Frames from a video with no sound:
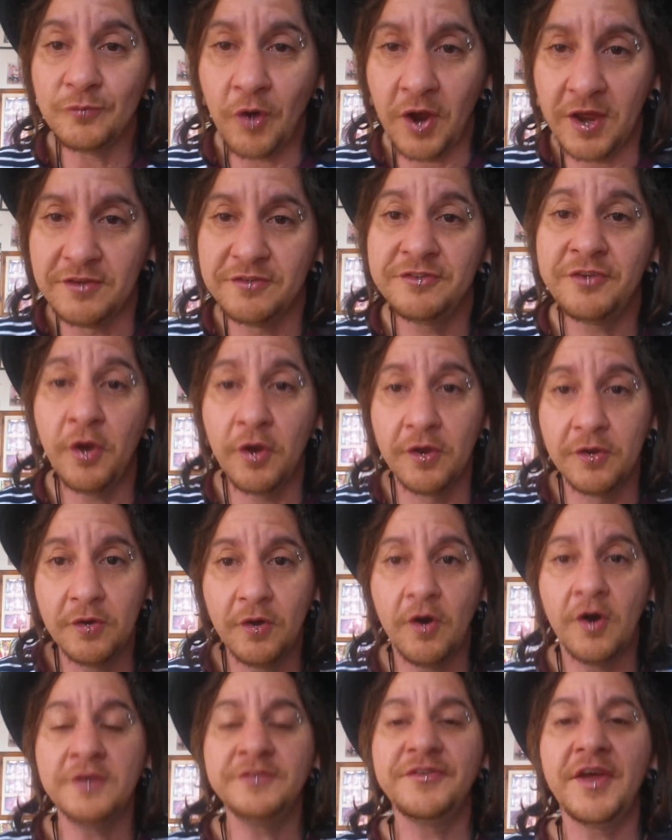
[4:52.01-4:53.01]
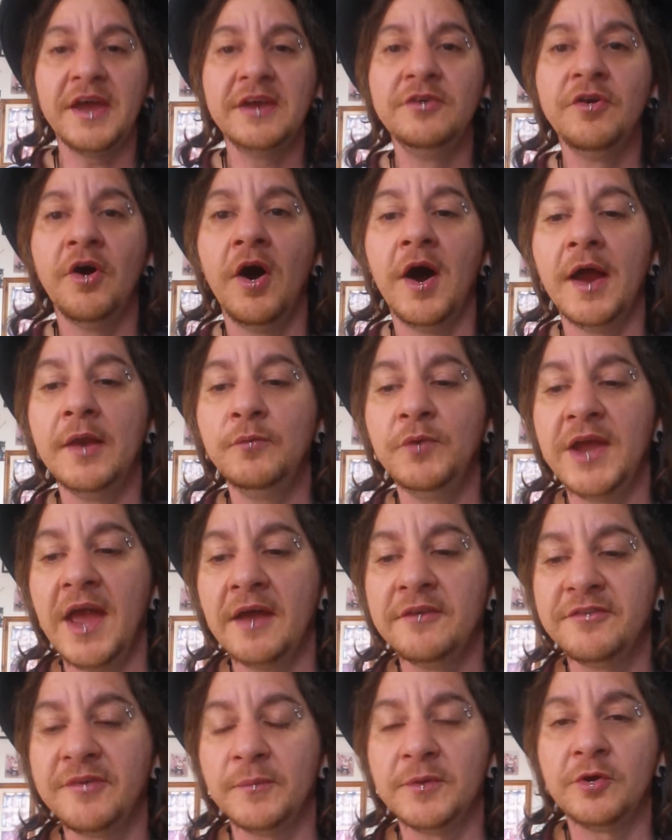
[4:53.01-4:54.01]
Right, so on day 9, we
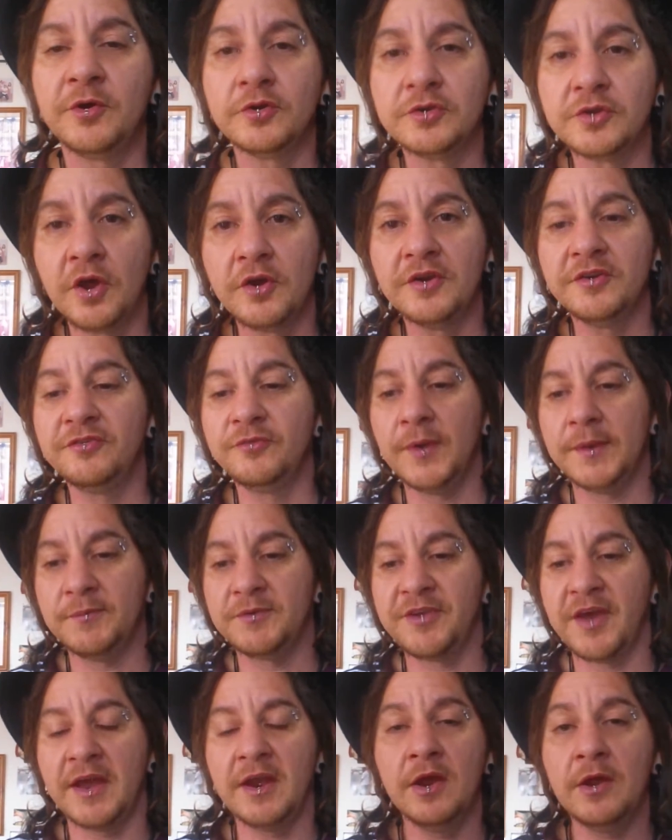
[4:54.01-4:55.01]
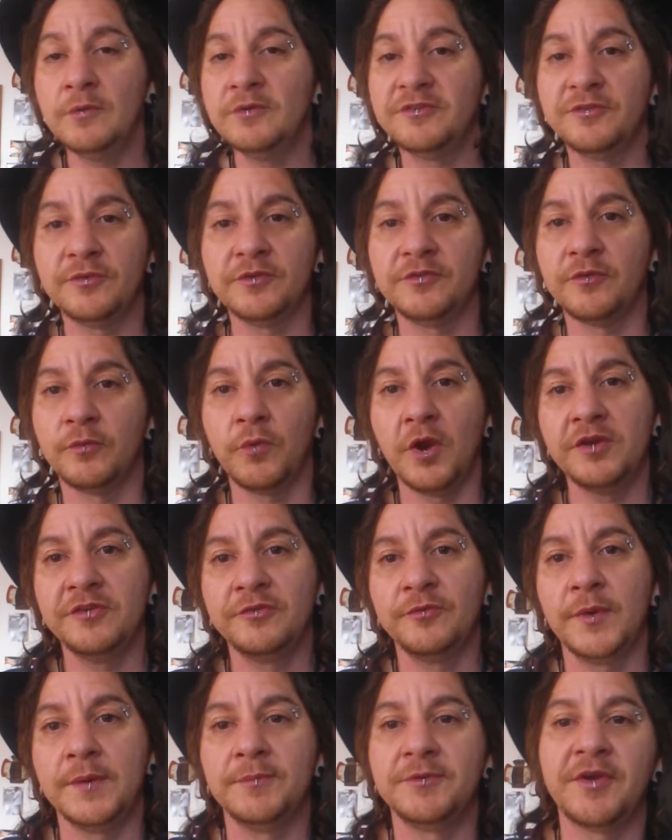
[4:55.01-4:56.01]
had something called loaded sweet potato, which was a
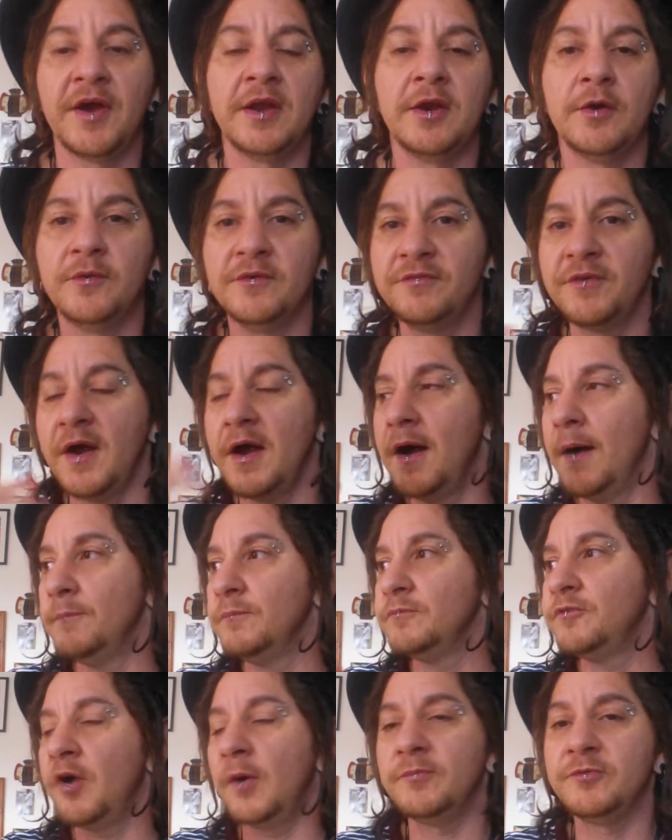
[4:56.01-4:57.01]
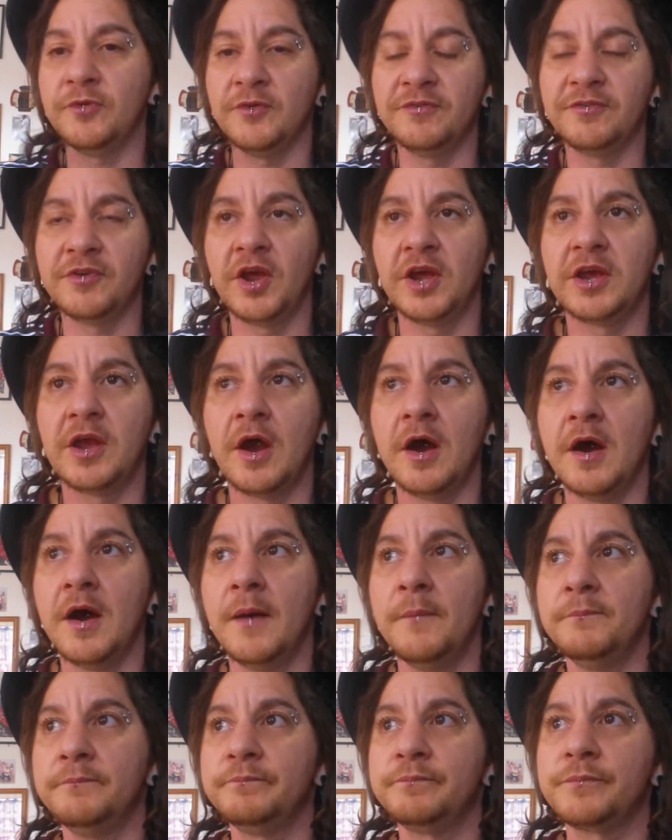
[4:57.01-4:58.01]
roast sweet potato with topped with like
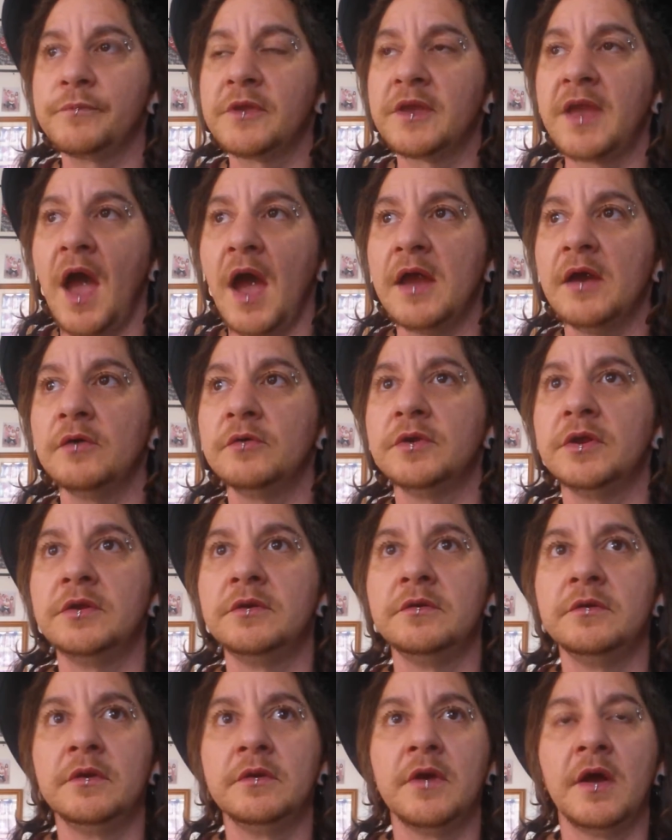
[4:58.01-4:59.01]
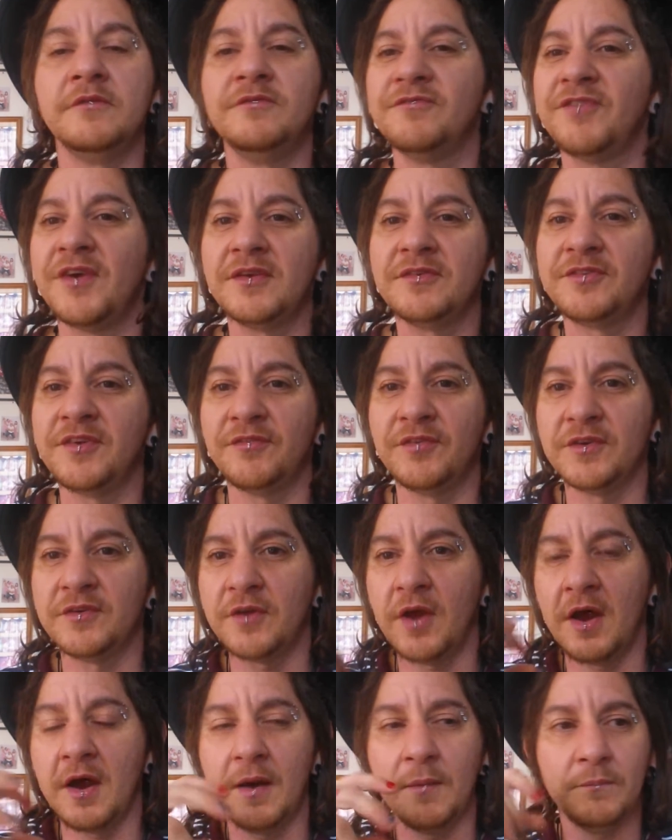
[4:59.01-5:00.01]
kale and
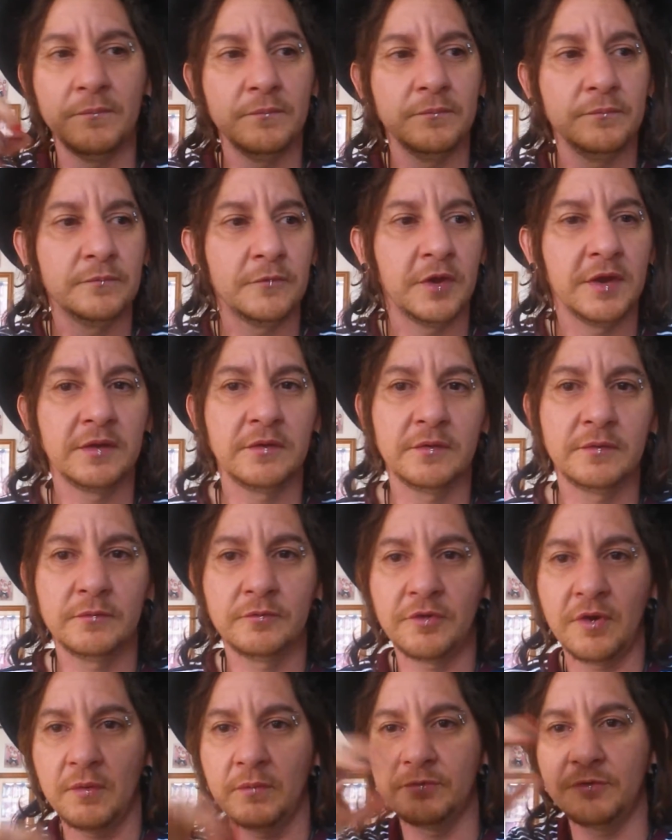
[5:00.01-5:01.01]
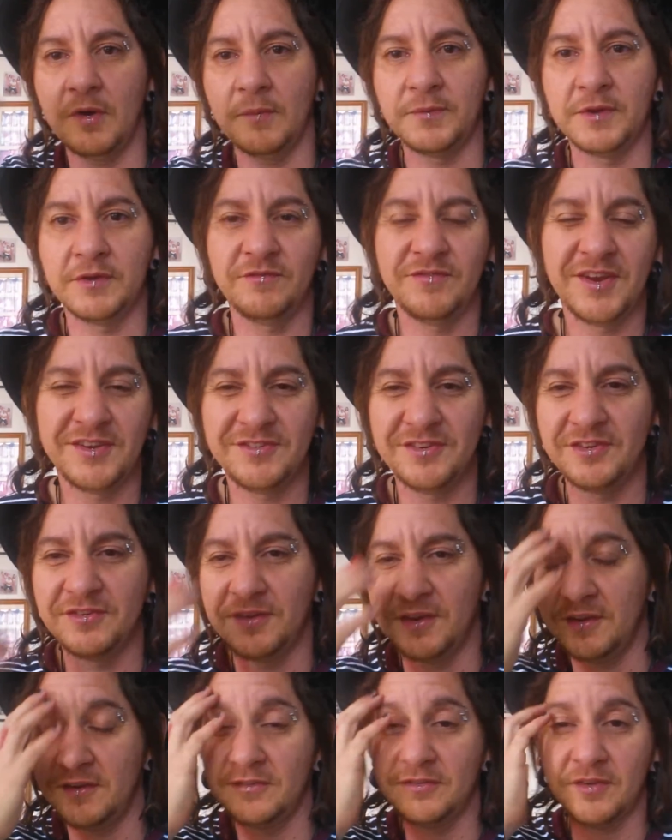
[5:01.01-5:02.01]
different like topping veggie
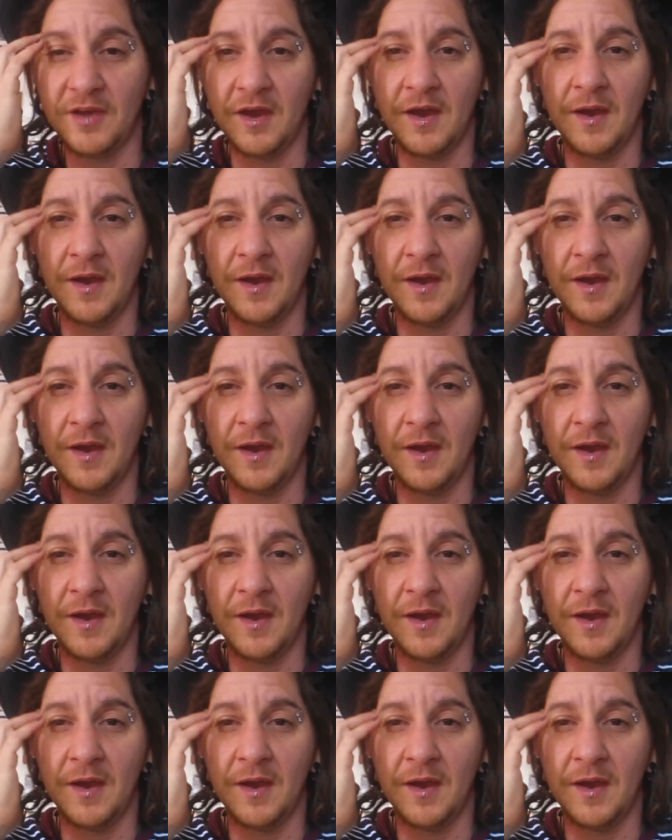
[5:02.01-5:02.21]
things.